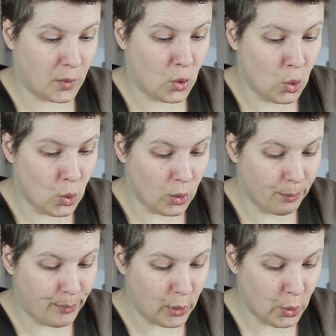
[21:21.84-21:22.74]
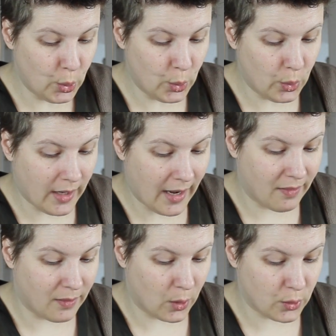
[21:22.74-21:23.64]
cool blue,
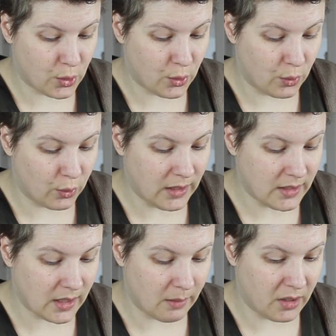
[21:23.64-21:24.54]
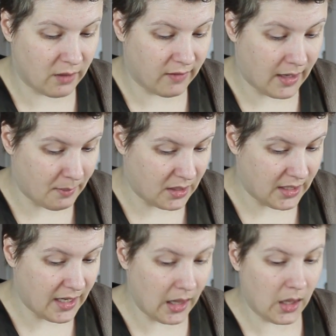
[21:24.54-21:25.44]
and those 2 greens, and a bit of lemon
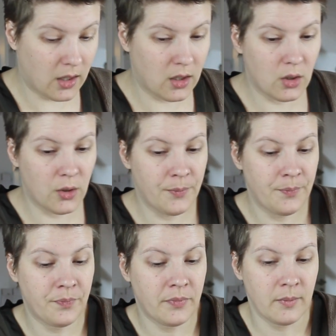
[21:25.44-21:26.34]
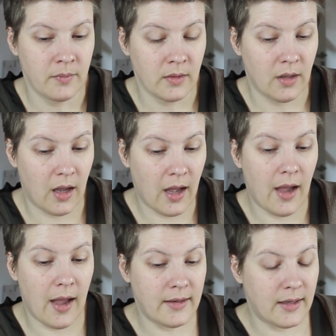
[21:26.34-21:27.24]
yellow,
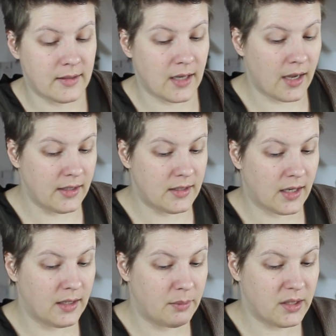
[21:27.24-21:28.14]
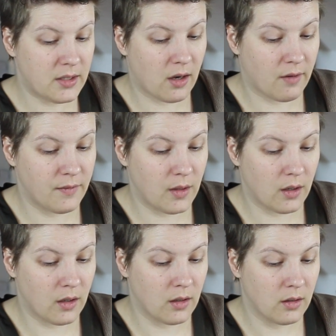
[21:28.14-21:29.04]
and a tiny bit of
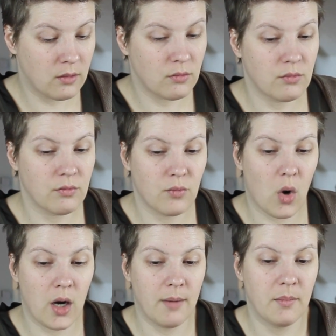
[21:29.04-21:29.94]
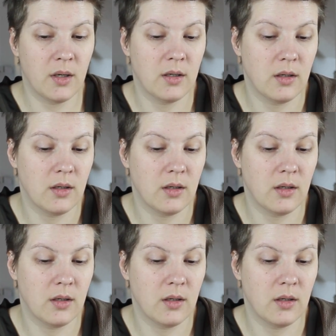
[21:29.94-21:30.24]
the warm